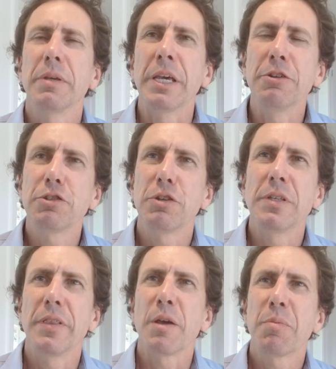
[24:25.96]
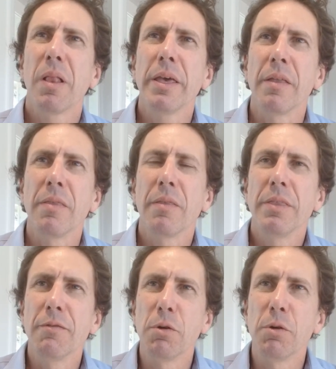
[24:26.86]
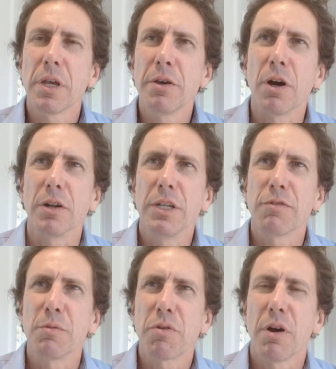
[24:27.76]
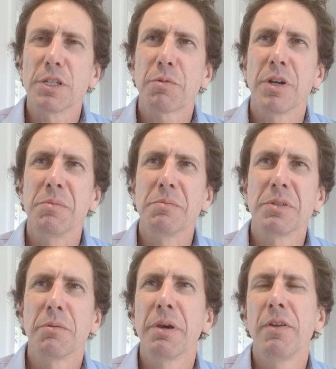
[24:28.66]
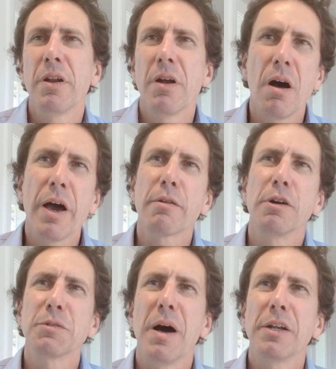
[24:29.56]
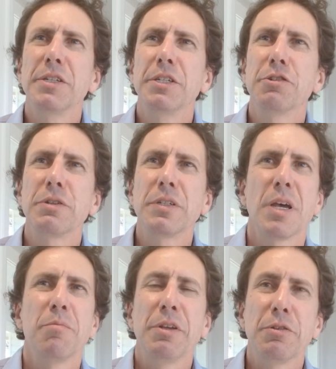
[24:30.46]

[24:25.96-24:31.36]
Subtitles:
industries that they play in, they've also got different price premiums. So even in a high gross margin industry, some